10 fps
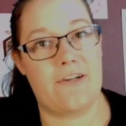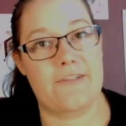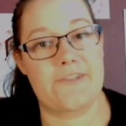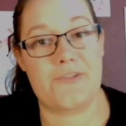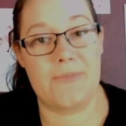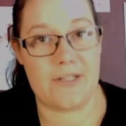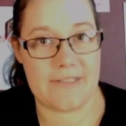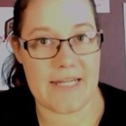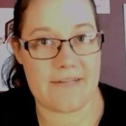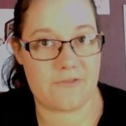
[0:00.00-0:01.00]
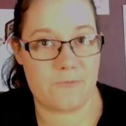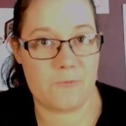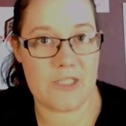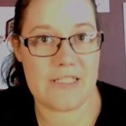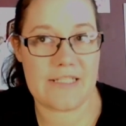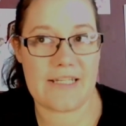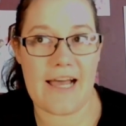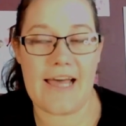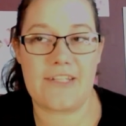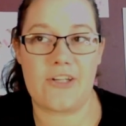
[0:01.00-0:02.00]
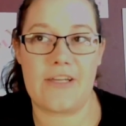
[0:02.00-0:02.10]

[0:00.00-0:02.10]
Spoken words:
on summer holiday from work and